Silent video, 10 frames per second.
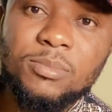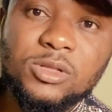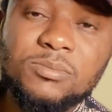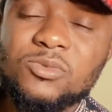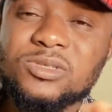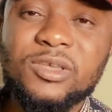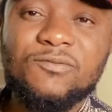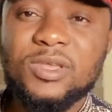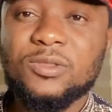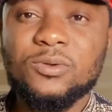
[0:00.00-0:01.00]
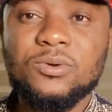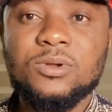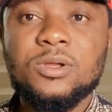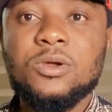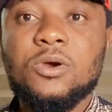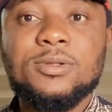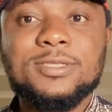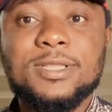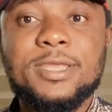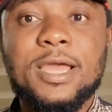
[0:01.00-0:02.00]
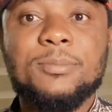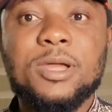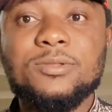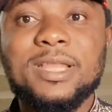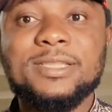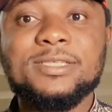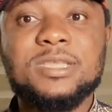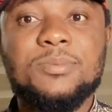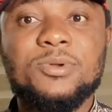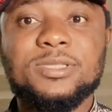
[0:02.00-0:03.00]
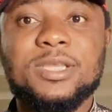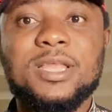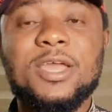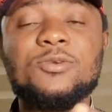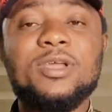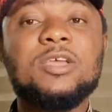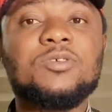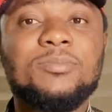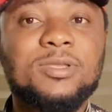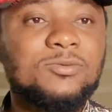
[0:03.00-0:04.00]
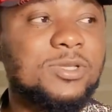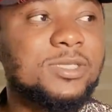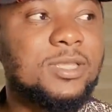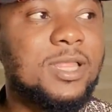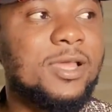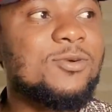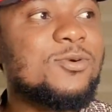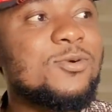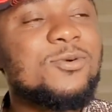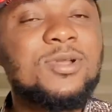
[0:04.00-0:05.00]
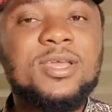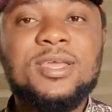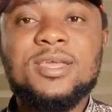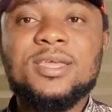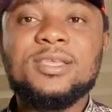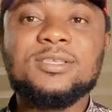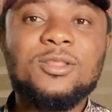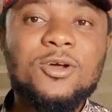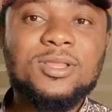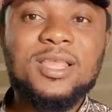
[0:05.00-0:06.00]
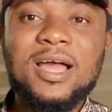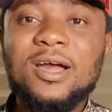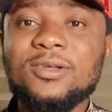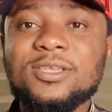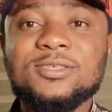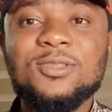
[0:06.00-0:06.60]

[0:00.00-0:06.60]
but the music video, honestly, I'm kind of like disappointed. And you guys were saying like, oh, it's locked down,